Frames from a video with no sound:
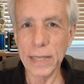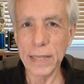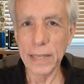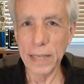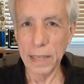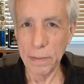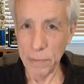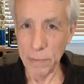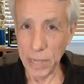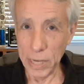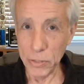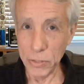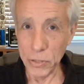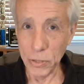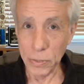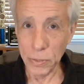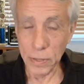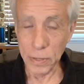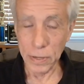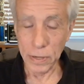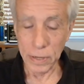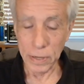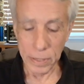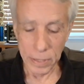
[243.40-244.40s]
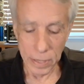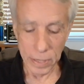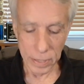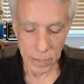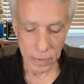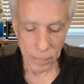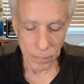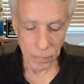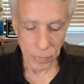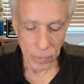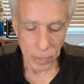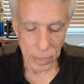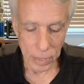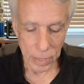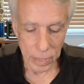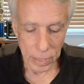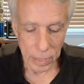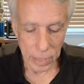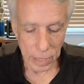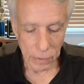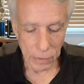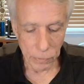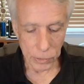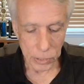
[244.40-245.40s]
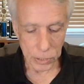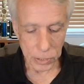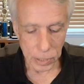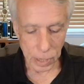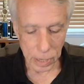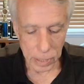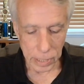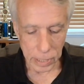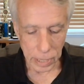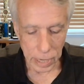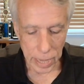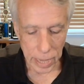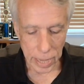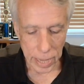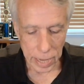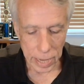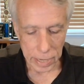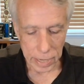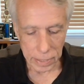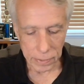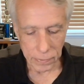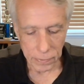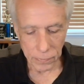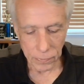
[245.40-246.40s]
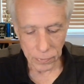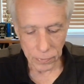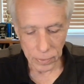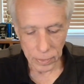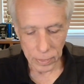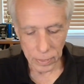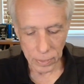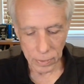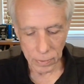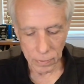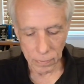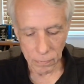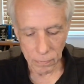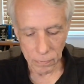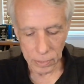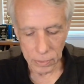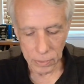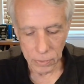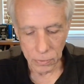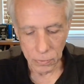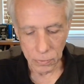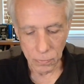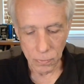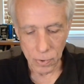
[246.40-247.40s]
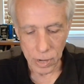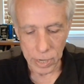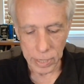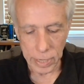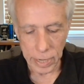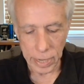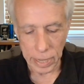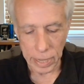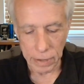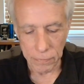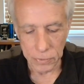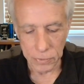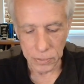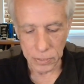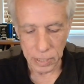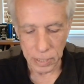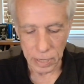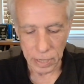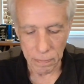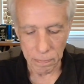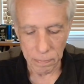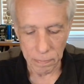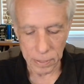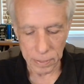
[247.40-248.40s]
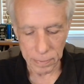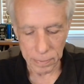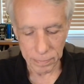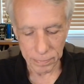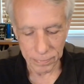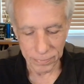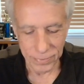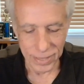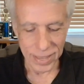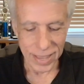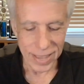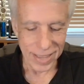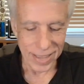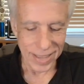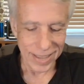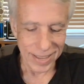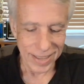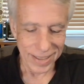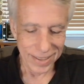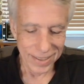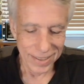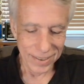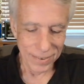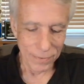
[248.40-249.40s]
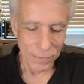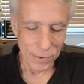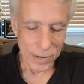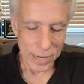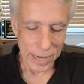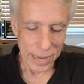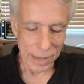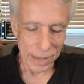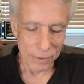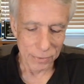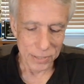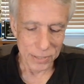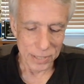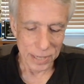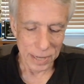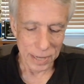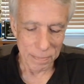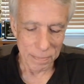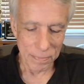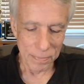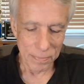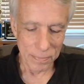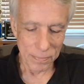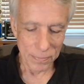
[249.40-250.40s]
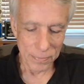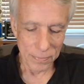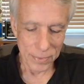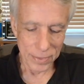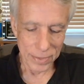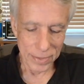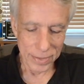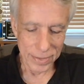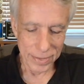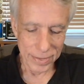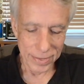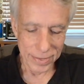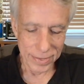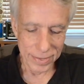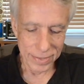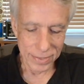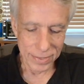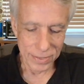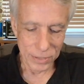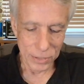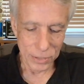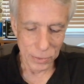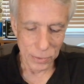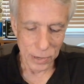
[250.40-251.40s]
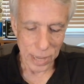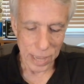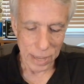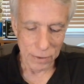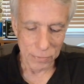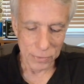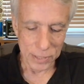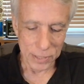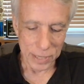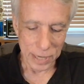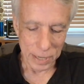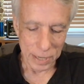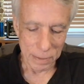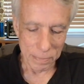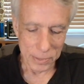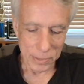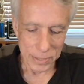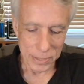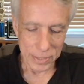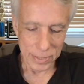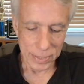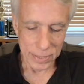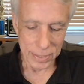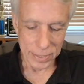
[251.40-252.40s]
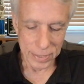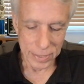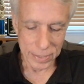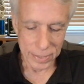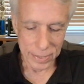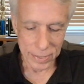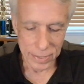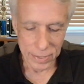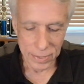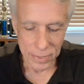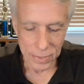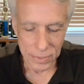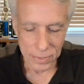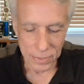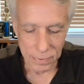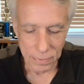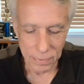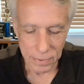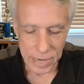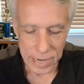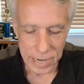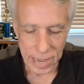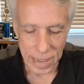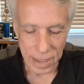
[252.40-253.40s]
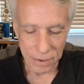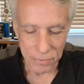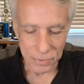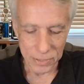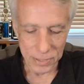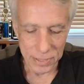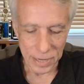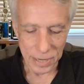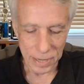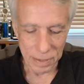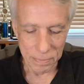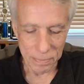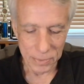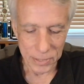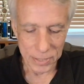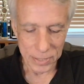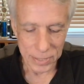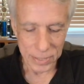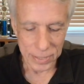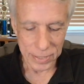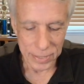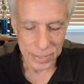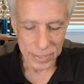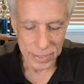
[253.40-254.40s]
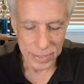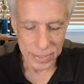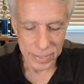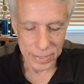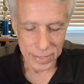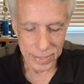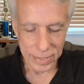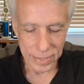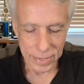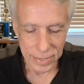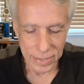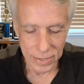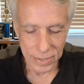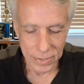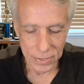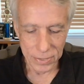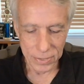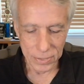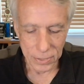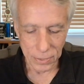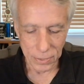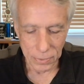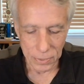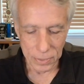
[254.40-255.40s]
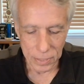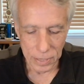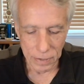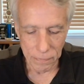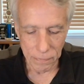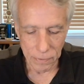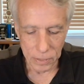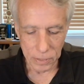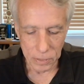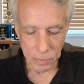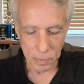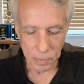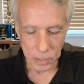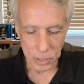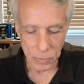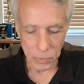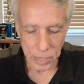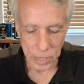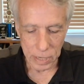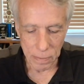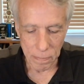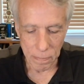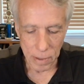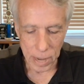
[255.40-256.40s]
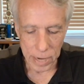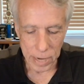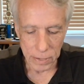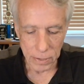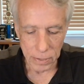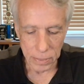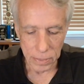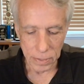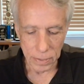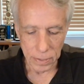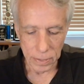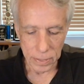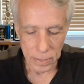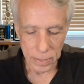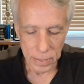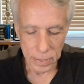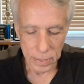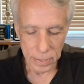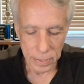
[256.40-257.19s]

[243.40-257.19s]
a major third. If we start at A, we do 1 half step, 1 half step, 2 half steps, 3 half steps. So the difference between a minor third